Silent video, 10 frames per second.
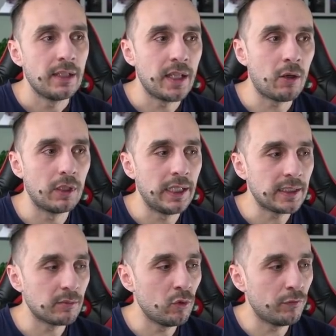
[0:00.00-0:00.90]
Now let's
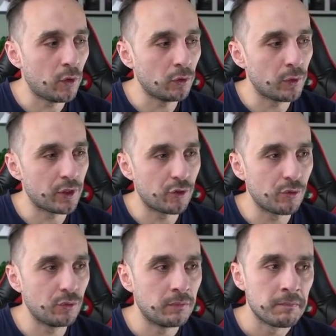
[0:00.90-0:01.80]
move onwards
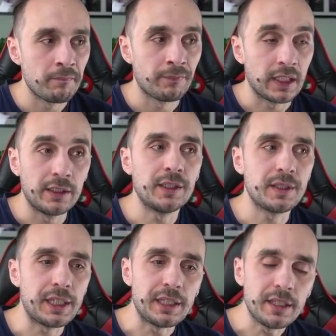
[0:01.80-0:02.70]
to the
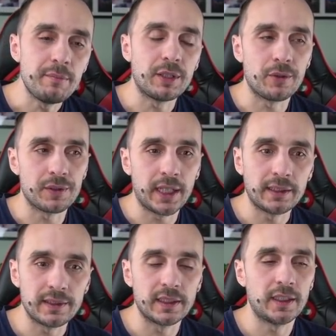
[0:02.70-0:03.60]
sea, because that
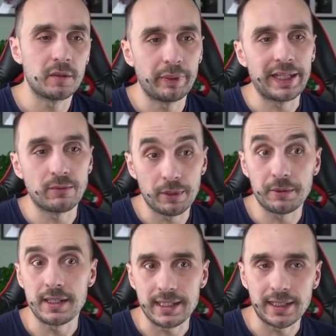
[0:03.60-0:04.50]
is another place where you
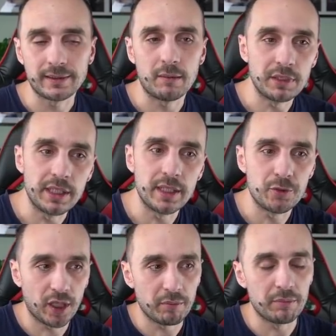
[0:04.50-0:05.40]
can get some gear
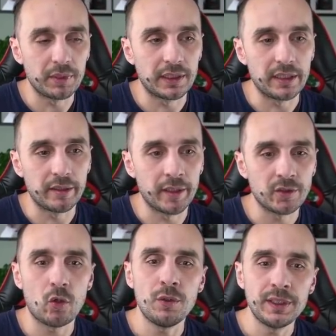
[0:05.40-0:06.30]
enchantment materials.
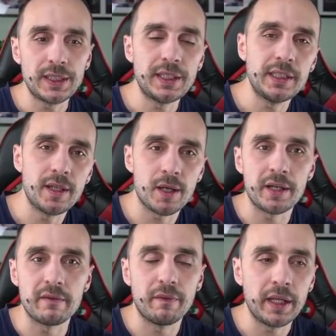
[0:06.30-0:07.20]
On the sea there are
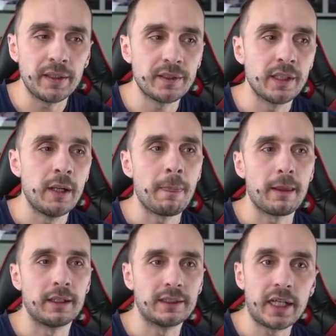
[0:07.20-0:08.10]
events,
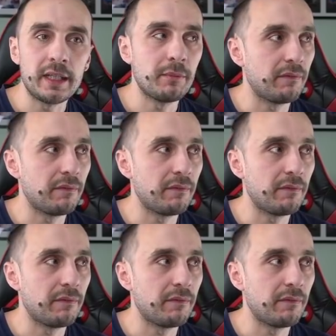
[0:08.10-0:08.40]
timed